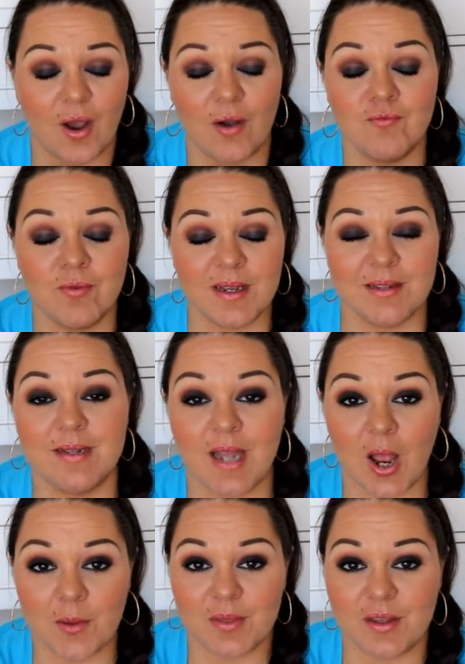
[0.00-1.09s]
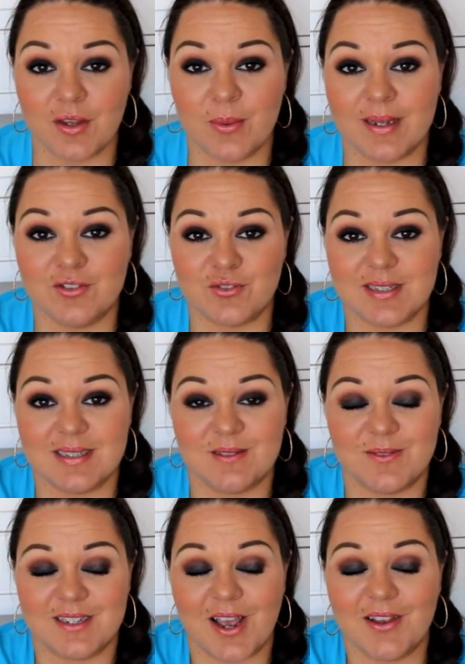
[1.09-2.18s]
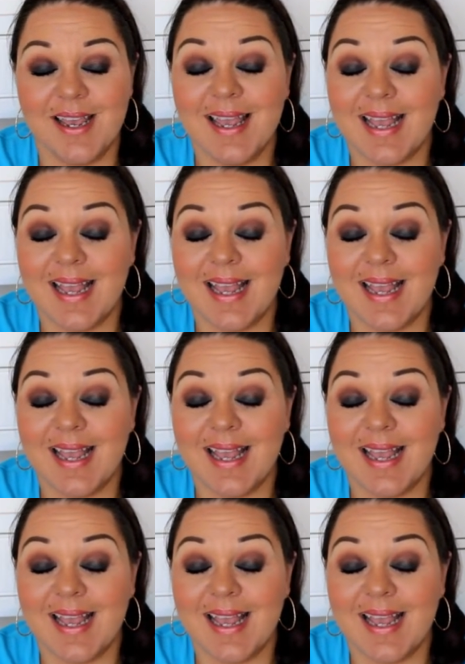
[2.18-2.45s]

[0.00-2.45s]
I really, really hope that you enjoyed this video.